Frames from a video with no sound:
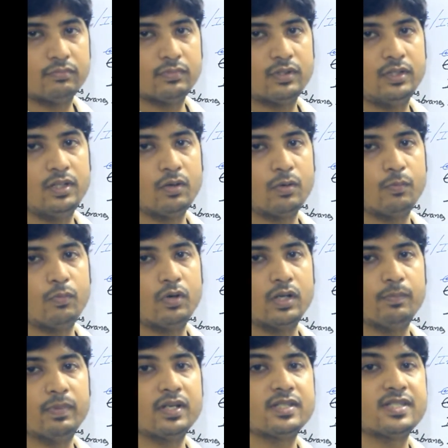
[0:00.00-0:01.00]
in our body,
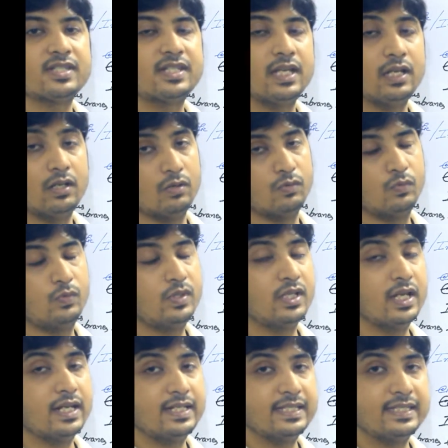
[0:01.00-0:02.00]
but still we
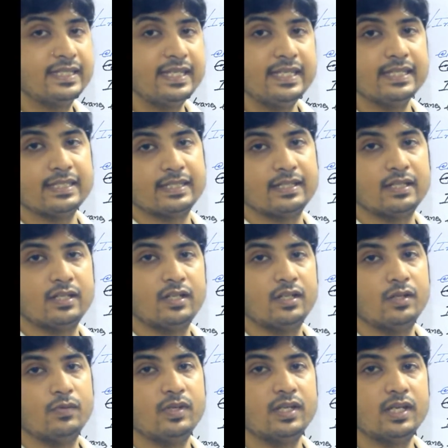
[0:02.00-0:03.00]
get diseased,
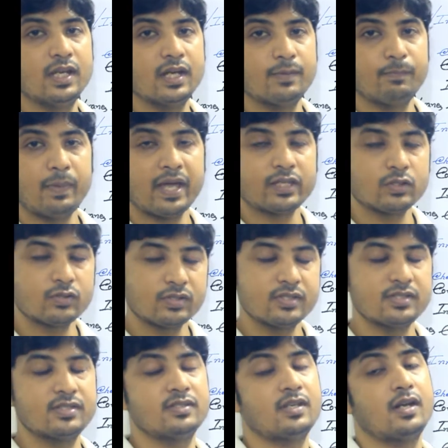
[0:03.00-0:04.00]
we get
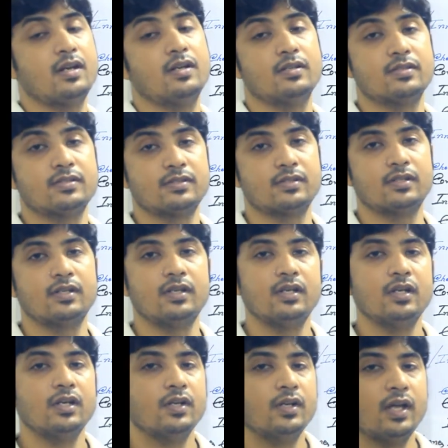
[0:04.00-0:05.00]
pathogens inside us,
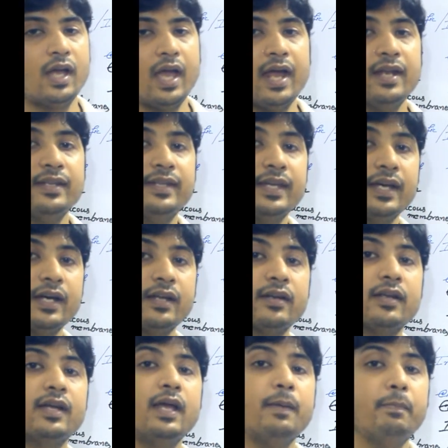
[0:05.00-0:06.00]
and they are
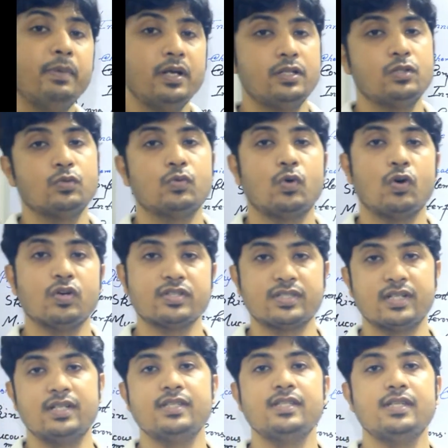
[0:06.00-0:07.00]
able to cause the
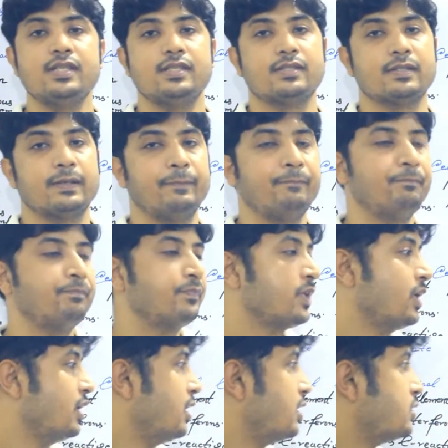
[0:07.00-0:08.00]
disease.
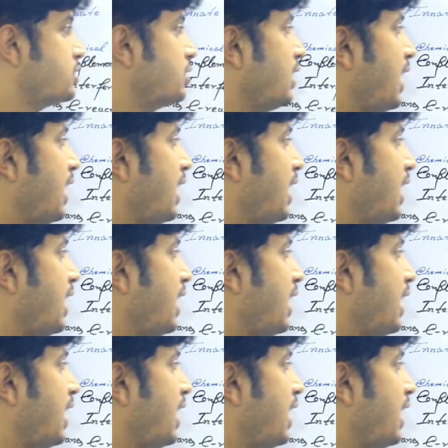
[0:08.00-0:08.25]
So